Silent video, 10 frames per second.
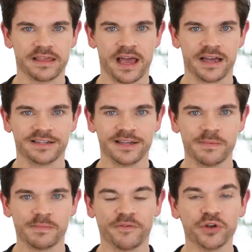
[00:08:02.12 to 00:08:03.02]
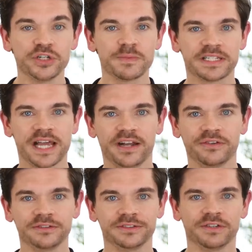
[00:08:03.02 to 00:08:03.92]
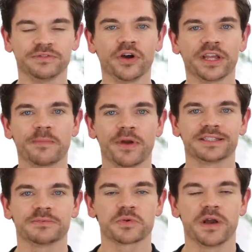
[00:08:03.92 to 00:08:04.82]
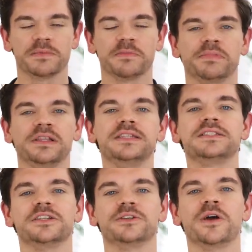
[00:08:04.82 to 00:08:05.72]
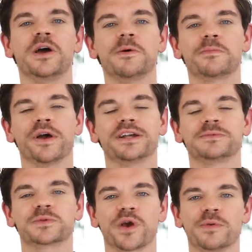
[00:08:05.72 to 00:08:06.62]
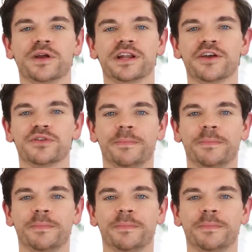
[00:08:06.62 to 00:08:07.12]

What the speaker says: that. But if you're new to my channel, you've not yet pressed subscribe, then please do press subscribe right now.